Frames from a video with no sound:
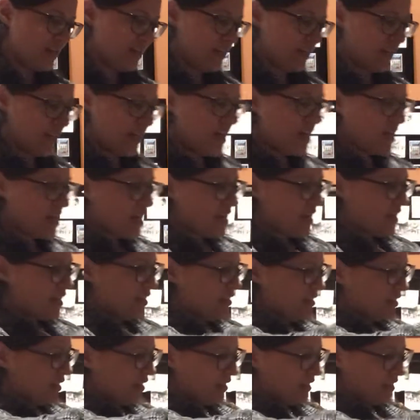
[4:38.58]
And
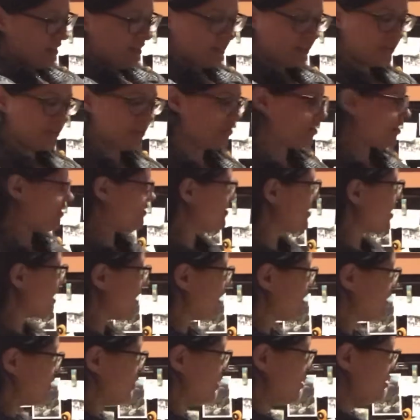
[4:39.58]
so I've
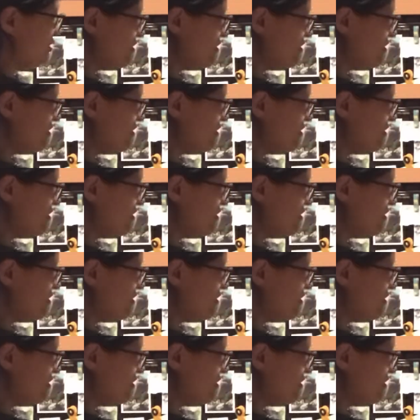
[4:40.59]
got 2